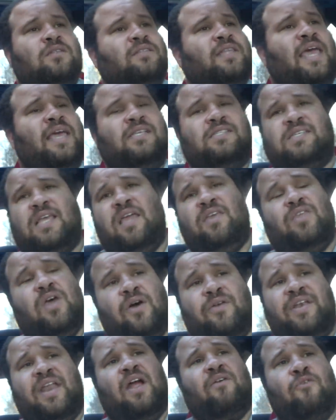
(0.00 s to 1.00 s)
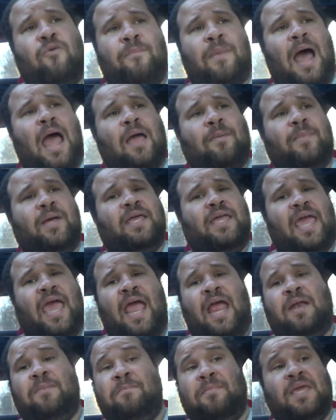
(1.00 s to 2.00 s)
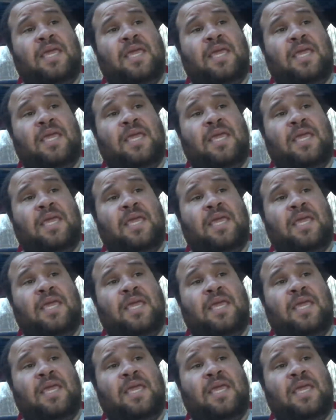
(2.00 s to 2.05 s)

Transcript: they say they'll never buy them again.